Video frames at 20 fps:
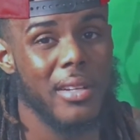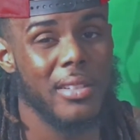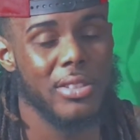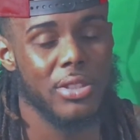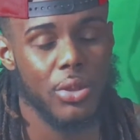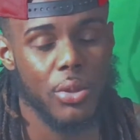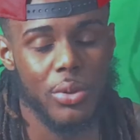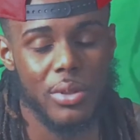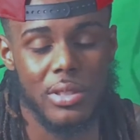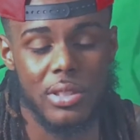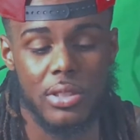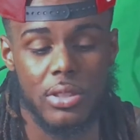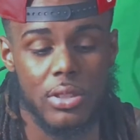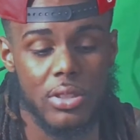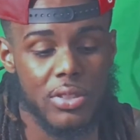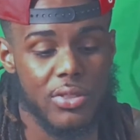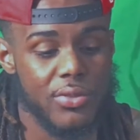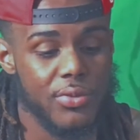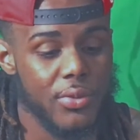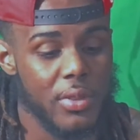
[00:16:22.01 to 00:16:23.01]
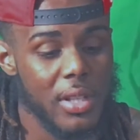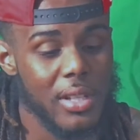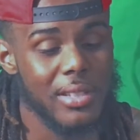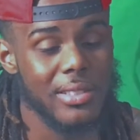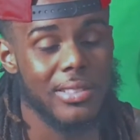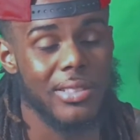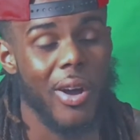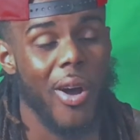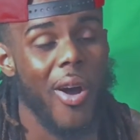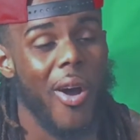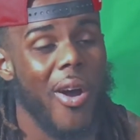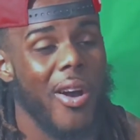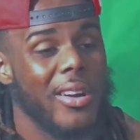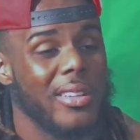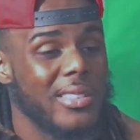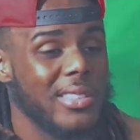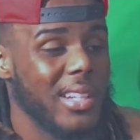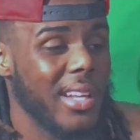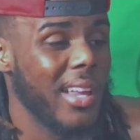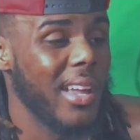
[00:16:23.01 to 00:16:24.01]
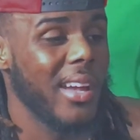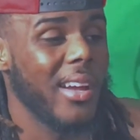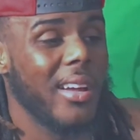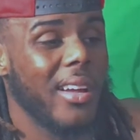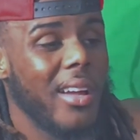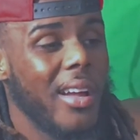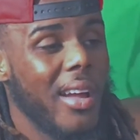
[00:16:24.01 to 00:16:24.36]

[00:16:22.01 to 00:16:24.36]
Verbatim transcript: So it's it's hard to get